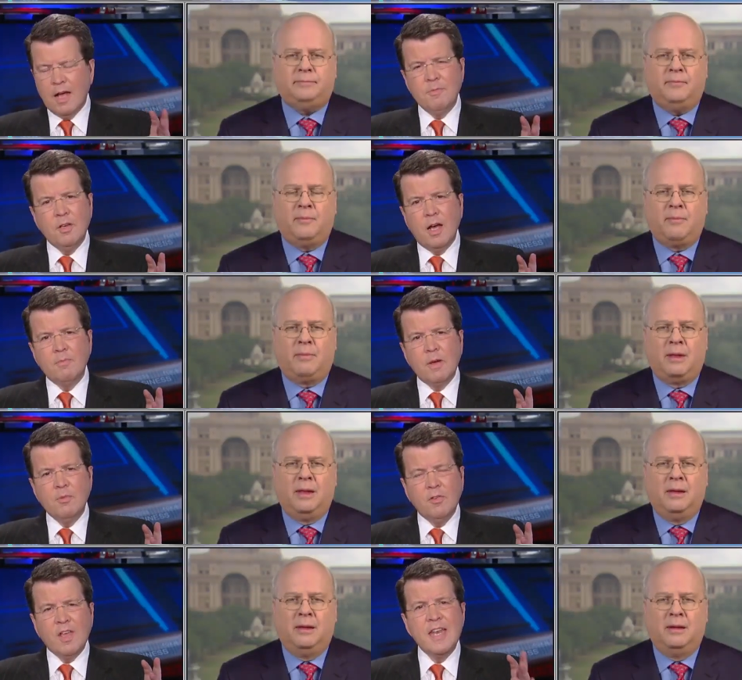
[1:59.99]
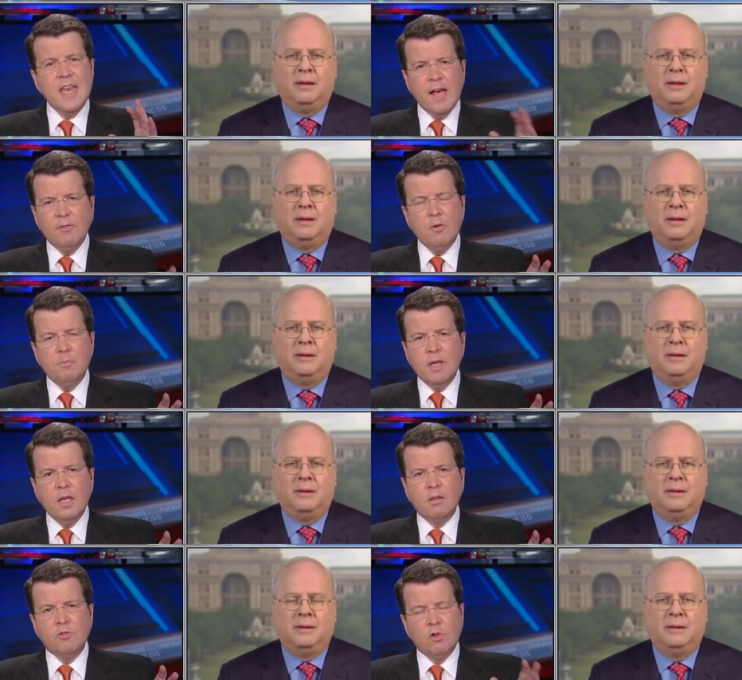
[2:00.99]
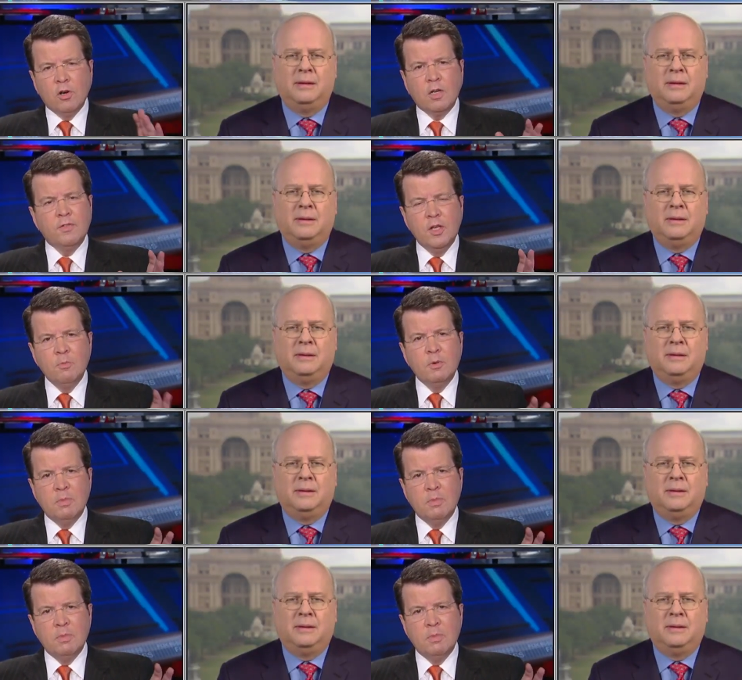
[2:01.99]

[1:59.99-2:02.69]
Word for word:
Speaker 1: I'm, I'm just a never be a jerk of a human